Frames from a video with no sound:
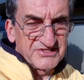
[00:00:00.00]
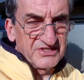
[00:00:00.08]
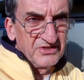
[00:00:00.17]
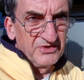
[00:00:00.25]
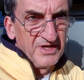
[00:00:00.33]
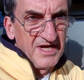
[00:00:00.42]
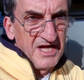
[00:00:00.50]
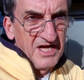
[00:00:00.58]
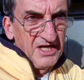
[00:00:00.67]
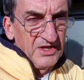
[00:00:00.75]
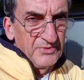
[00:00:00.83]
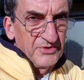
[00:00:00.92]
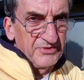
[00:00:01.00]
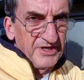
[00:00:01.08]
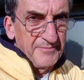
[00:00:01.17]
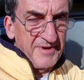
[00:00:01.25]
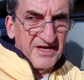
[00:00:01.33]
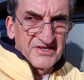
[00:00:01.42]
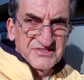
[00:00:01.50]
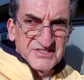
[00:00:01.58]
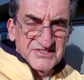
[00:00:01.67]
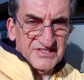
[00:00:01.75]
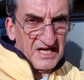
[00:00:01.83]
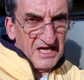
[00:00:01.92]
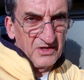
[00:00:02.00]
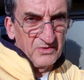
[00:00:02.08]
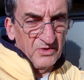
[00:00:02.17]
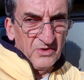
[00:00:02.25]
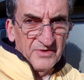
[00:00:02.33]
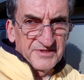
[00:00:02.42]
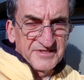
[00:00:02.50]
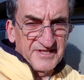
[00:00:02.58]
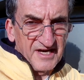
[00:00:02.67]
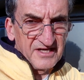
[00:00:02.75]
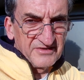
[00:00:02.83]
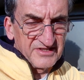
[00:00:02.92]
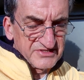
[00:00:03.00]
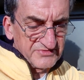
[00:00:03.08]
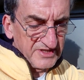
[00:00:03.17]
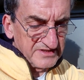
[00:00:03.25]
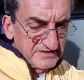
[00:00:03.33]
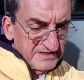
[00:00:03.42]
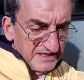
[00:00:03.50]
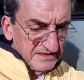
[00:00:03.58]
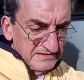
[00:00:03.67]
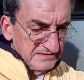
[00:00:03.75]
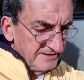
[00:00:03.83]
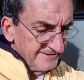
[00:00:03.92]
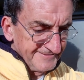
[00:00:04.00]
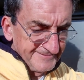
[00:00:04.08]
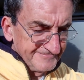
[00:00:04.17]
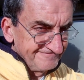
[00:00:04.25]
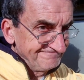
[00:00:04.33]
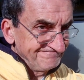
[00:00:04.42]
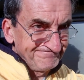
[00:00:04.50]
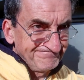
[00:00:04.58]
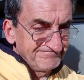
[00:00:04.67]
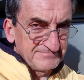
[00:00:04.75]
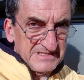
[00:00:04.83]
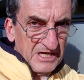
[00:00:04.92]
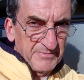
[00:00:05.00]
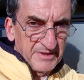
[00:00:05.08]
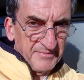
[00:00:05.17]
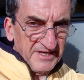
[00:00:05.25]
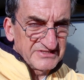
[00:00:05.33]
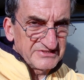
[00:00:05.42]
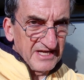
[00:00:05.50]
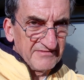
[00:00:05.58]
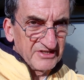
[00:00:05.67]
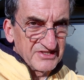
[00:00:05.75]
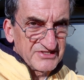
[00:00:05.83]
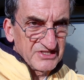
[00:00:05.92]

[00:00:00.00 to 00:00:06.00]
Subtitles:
So, what really matters is how old the tire is, rather than how many miles you have on it.